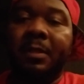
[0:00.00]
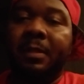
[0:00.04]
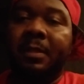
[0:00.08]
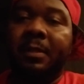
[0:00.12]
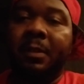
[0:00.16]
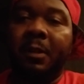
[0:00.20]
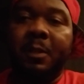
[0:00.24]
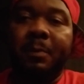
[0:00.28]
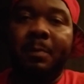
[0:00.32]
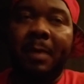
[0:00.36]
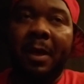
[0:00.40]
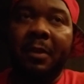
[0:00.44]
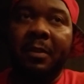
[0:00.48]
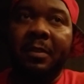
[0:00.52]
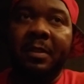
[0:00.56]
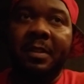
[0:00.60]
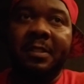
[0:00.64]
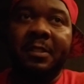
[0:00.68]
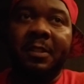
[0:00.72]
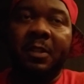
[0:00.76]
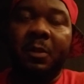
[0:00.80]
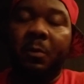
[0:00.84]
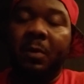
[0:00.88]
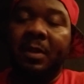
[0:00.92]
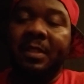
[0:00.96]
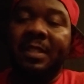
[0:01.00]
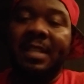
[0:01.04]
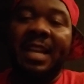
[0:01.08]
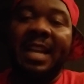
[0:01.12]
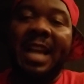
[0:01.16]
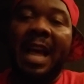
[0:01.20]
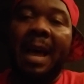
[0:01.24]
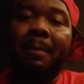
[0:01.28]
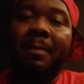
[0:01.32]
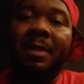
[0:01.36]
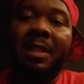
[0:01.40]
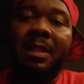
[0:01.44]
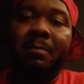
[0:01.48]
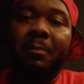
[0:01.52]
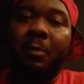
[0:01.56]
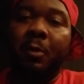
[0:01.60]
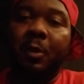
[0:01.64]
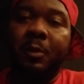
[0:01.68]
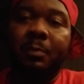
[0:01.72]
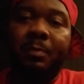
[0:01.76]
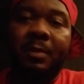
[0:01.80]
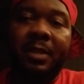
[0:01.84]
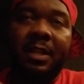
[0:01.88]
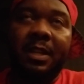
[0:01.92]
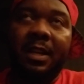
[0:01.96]
penalties are the ones that got me the
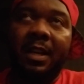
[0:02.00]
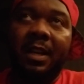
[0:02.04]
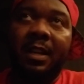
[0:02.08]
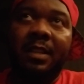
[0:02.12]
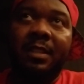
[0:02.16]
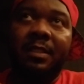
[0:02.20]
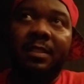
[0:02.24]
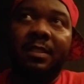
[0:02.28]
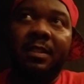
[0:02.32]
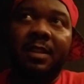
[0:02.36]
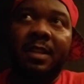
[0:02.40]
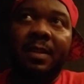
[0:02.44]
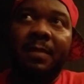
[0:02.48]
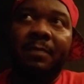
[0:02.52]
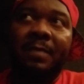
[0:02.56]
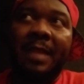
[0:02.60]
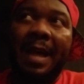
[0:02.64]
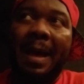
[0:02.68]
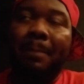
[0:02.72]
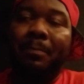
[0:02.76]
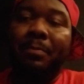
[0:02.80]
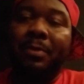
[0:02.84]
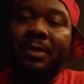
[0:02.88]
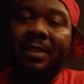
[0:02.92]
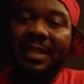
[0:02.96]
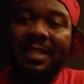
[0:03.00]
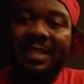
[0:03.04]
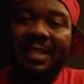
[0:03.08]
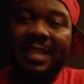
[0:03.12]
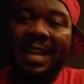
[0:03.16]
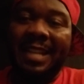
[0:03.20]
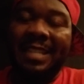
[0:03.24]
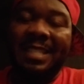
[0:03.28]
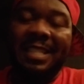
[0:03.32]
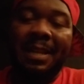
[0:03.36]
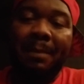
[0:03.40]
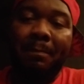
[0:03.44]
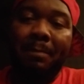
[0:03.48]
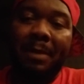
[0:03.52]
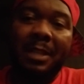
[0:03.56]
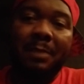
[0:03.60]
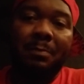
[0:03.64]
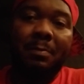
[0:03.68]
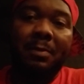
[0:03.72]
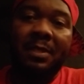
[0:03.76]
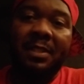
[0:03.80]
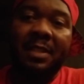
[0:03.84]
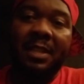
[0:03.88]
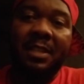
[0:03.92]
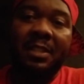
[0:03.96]
most, because that put the Saints in the best
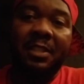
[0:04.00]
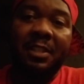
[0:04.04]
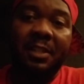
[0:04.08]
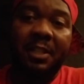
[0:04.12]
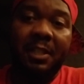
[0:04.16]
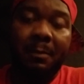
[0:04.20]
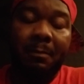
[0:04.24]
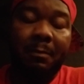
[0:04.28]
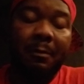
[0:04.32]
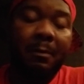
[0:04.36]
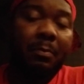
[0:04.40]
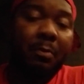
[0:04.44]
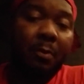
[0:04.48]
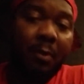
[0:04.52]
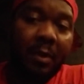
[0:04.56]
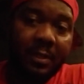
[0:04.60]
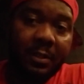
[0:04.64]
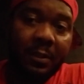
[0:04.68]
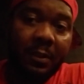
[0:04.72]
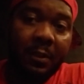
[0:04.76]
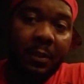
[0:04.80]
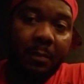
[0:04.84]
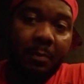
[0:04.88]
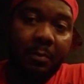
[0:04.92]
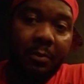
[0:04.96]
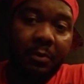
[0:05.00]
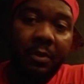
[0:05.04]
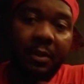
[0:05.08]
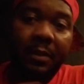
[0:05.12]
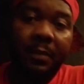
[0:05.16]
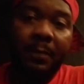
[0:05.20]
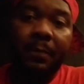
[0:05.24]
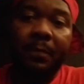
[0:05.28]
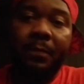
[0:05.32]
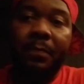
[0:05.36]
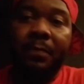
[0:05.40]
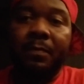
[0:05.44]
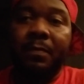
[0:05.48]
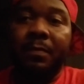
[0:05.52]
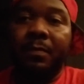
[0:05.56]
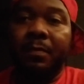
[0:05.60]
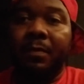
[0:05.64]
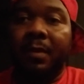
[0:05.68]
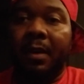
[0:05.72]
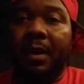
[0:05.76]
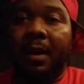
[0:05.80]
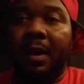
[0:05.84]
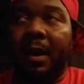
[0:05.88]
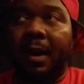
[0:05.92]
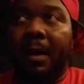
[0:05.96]
positions to put points on the board.
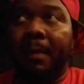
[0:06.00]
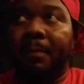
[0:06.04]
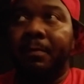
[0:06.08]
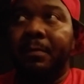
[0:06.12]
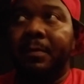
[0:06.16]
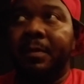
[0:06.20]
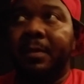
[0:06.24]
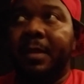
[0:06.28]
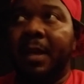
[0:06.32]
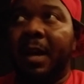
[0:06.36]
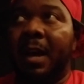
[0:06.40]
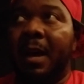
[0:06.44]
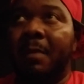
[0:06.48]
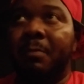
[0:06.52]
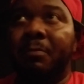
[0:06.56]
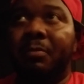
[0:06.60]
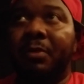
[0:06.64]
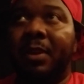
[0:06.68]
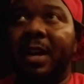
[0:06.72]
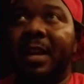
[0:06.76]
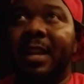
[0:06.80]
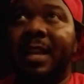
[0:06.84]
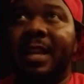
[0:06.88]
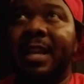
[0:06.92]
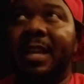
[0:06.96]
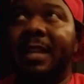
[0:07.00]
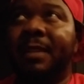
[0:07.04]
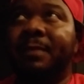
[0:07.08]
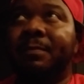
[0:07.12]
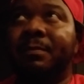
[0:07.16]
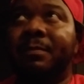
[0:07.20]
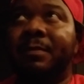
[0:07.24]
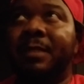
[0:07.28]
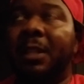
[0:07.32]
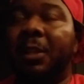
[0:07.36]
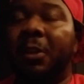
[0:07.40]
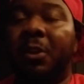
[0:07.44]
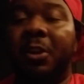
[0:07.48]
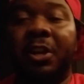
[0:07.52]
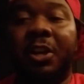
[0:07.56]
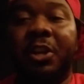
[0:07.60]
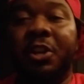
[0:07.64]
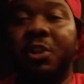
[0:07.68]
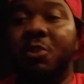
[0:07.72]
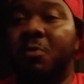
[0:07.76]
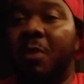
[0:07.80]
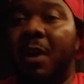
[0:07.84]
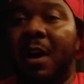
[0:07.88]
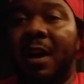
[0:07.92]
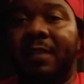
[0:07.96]
Tom Brady learning a
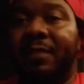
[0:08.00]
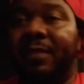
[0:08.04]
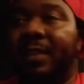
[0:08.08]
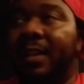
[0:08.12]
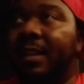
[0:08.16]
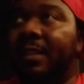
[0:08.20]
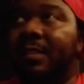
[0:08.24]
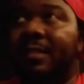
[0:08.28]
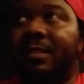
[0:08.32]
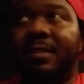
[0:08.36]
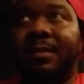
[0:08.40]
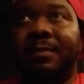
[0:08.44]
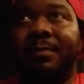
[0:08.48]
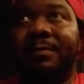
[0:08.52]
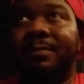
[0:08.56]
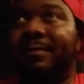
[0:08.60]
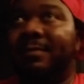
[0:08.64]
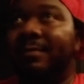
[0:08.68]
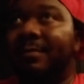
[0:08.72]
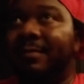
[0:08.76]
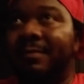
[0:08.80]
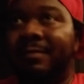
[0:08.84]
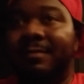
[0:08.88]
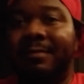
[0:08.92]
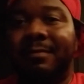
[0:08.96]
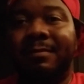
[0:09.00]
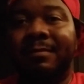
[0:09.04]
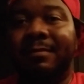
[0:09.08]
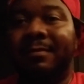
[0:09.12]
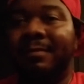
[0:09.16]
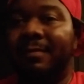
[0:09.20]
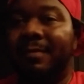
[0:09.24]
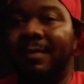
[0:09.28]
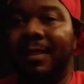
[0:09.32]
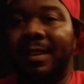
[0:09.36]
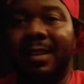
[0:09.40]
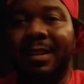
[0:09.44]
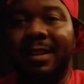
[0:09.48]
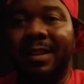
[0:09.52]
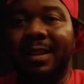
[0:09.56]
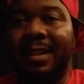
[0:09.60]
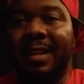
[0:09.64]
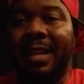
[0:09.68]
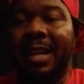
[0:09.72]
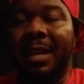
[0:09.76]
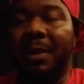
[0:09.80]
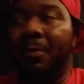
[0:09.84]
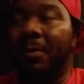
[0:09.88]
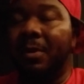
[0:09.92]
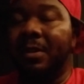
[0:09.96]
new offense.
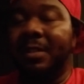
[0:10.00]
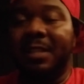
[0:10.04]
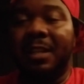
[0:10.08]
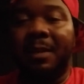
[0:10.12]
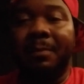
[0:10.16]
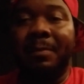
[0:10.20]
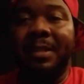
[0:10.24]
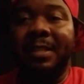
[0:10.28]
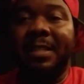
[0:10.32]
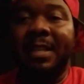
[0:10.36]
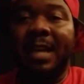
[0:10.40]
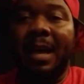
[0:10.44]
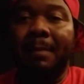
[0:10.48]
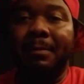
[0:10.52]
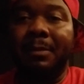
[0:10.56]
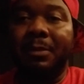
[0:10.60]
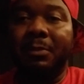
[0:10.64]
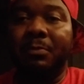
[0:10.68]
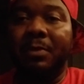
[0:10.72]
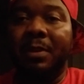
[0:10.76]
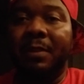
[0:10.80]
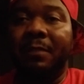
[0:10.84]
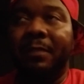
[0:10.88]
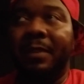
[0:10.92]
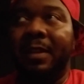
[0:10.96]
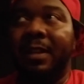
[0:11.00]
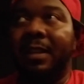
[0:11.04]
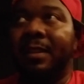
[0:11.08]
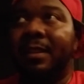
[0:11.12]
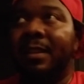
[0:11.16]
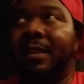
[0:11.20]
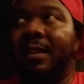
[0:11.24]
He wasn't going to be Tom Terrific.